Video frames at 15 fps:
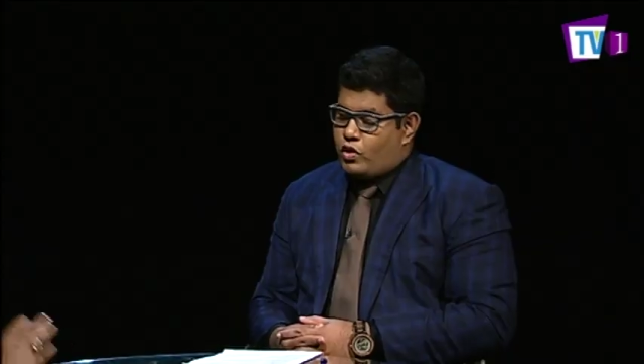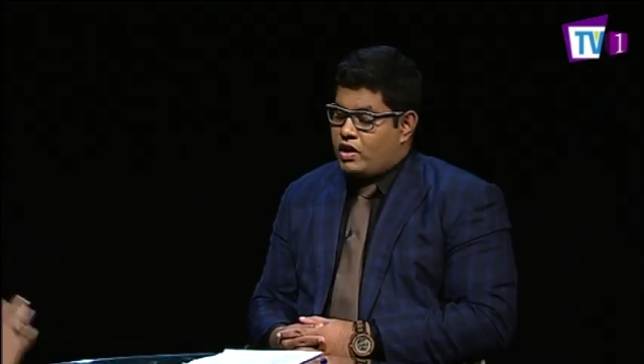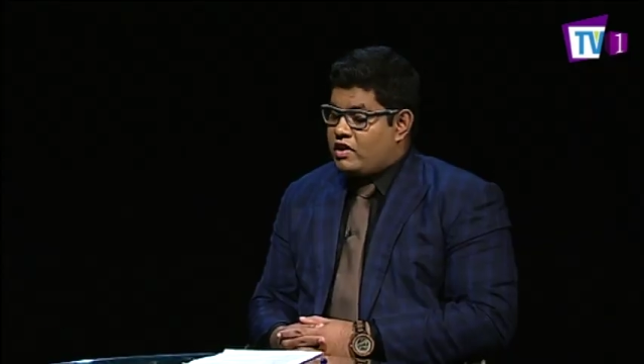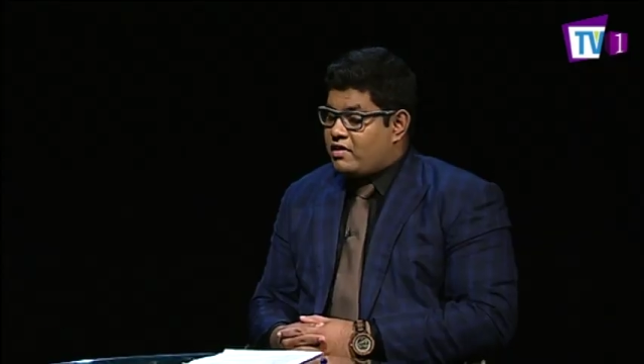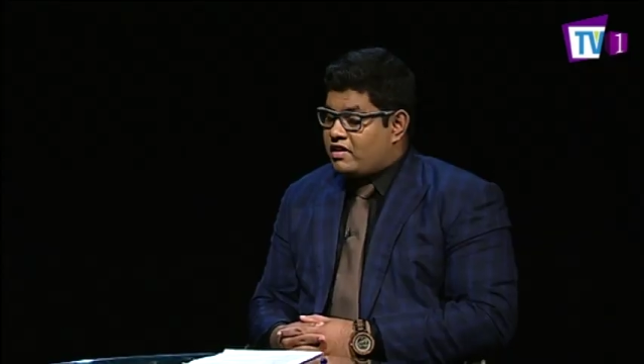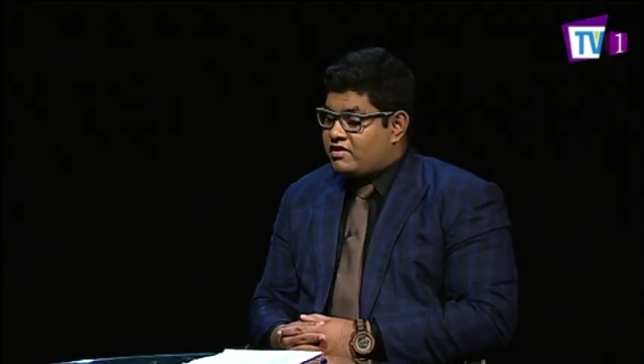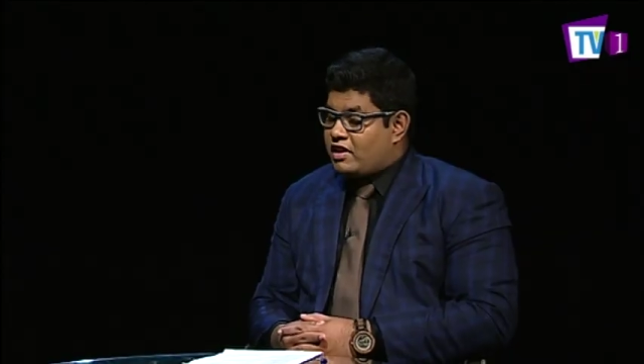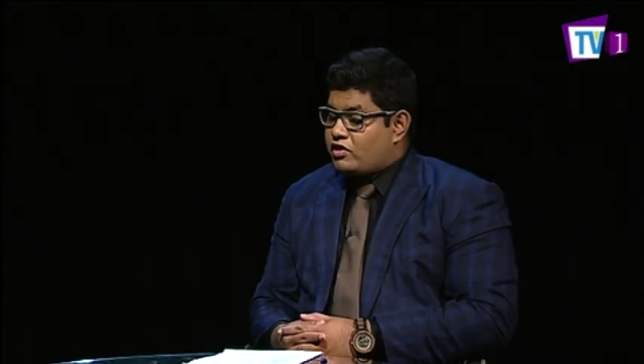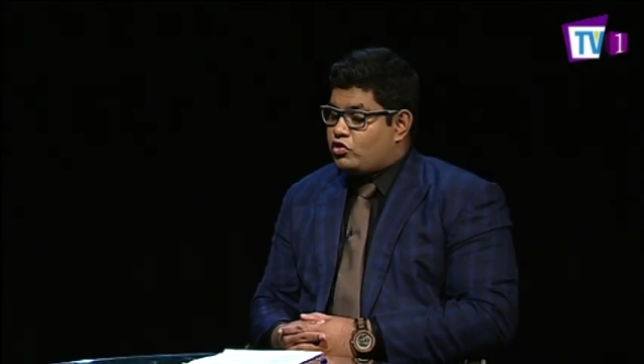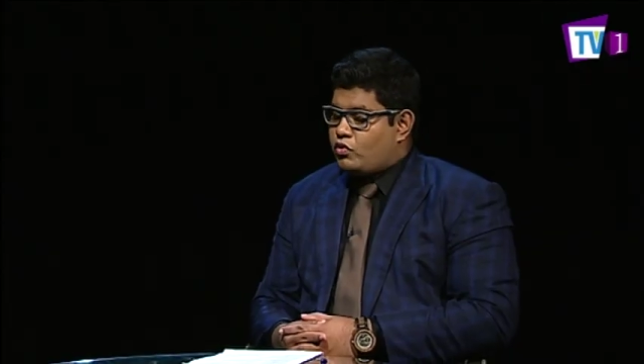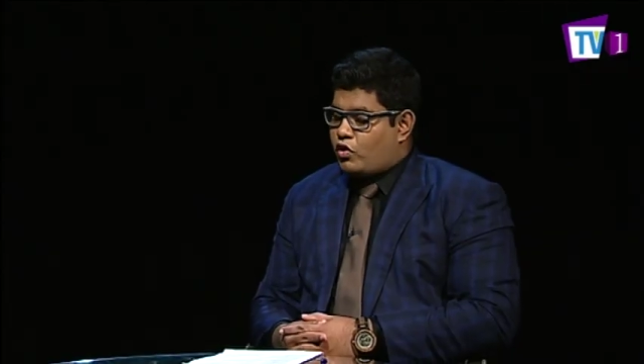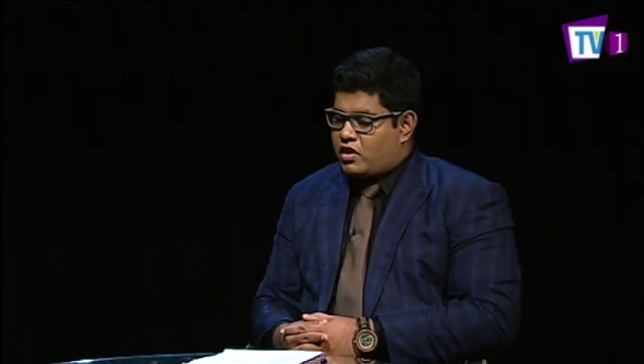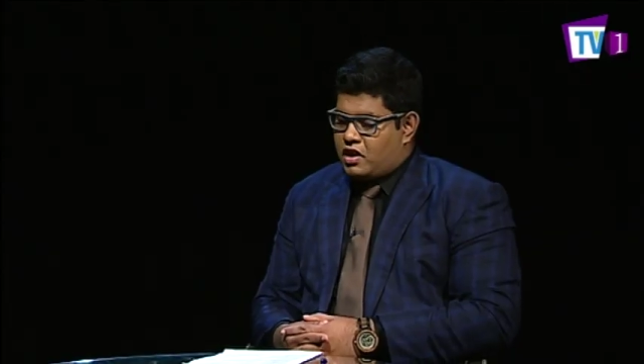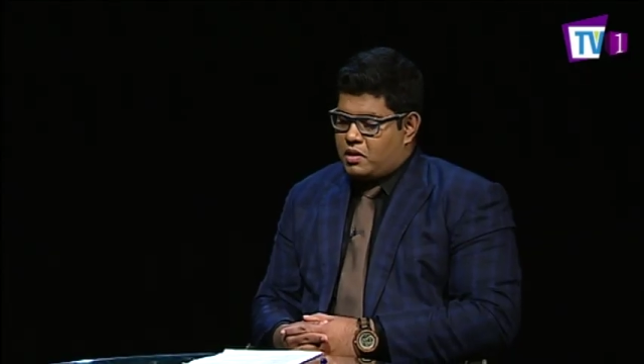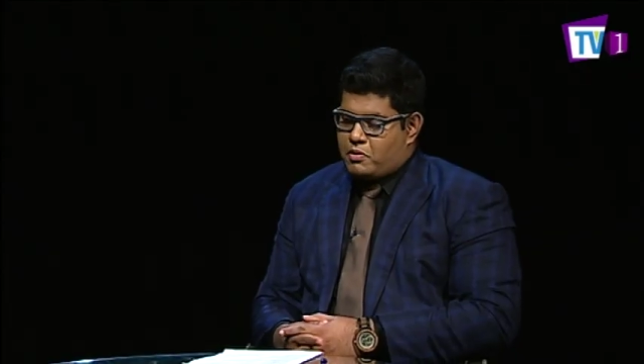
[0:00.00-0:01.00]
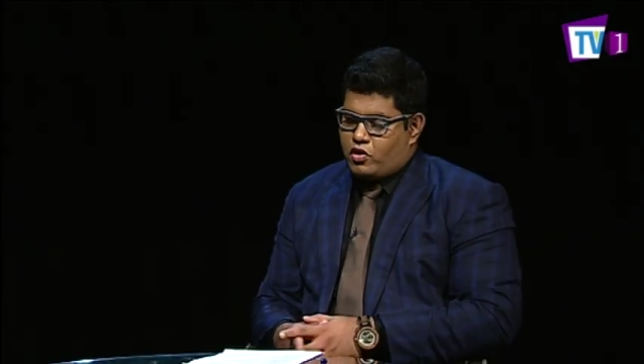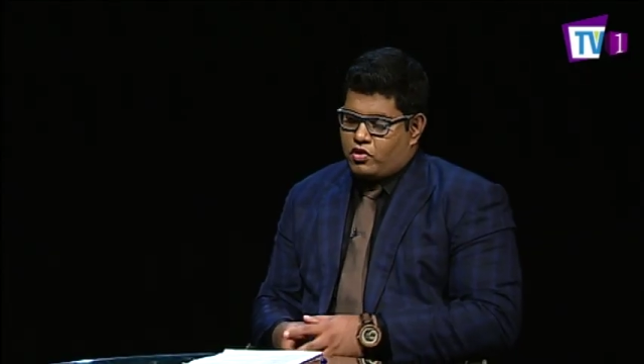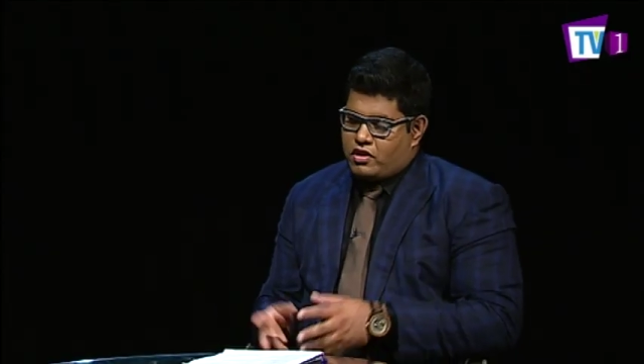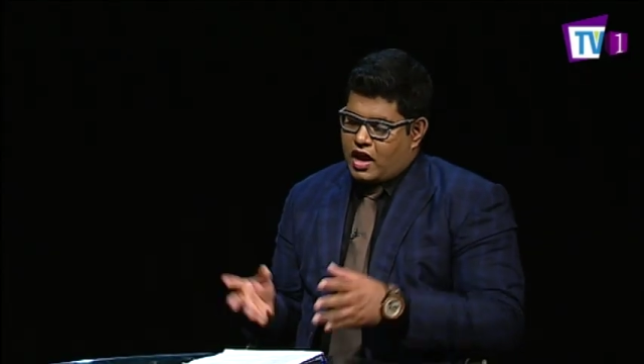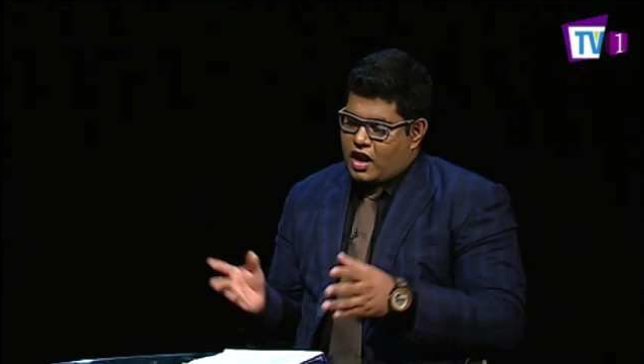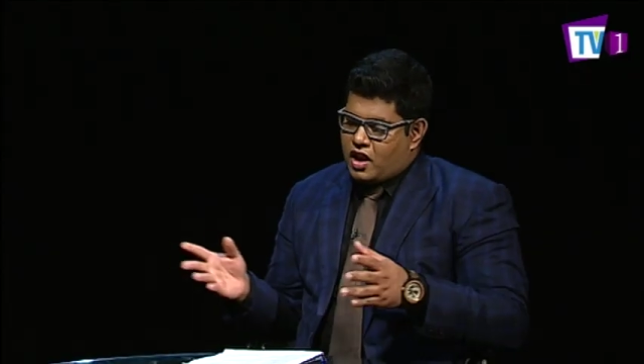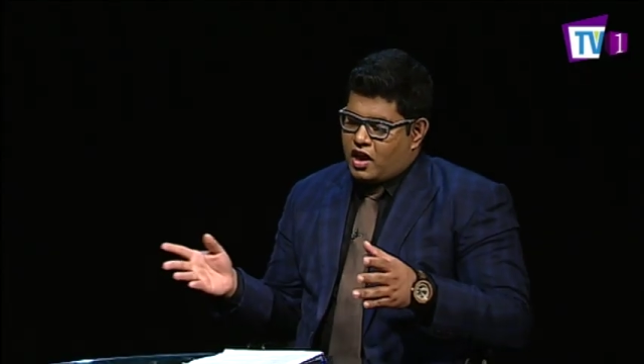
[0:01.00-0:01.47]
right, investors to worry
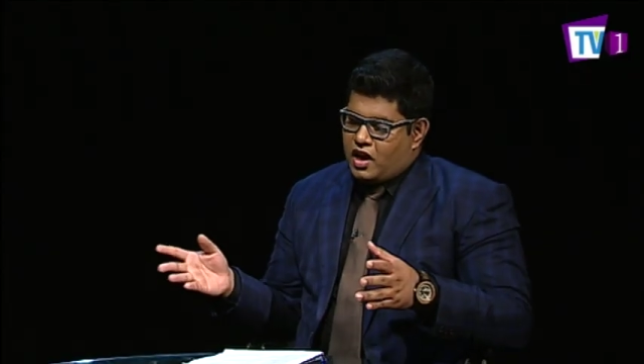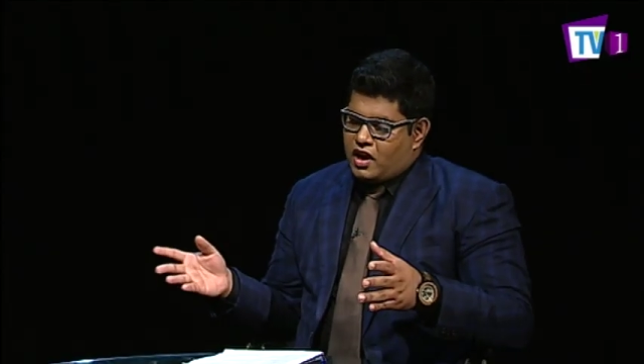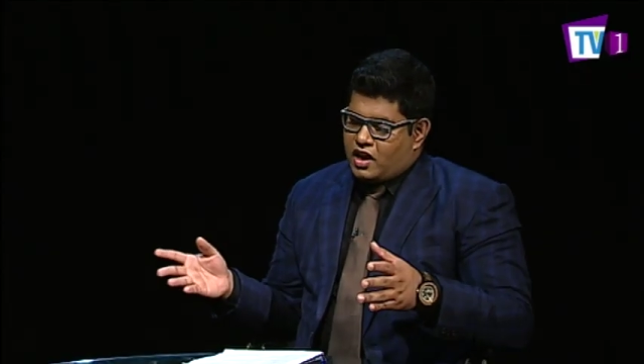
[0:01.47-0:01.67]
about that.